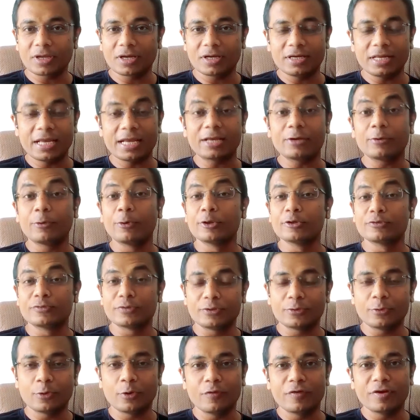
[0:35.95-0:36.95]
diagnosed
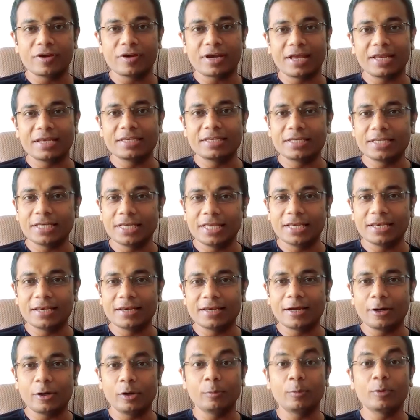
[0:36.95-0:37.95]
with COVID-19
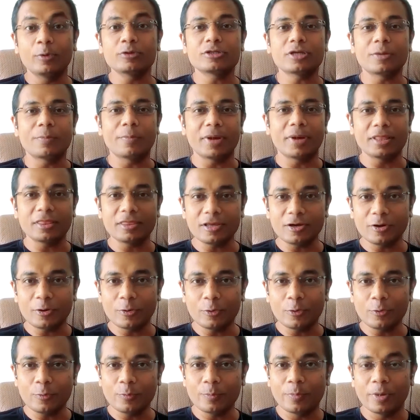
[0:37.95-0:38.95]
almost a month
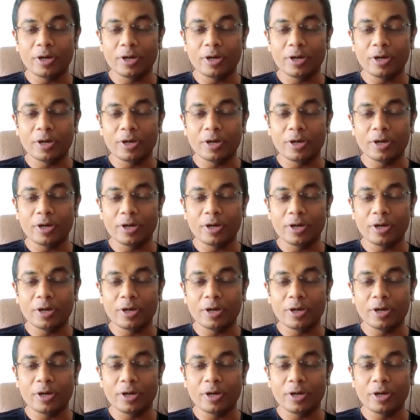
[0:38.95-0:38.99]
ago.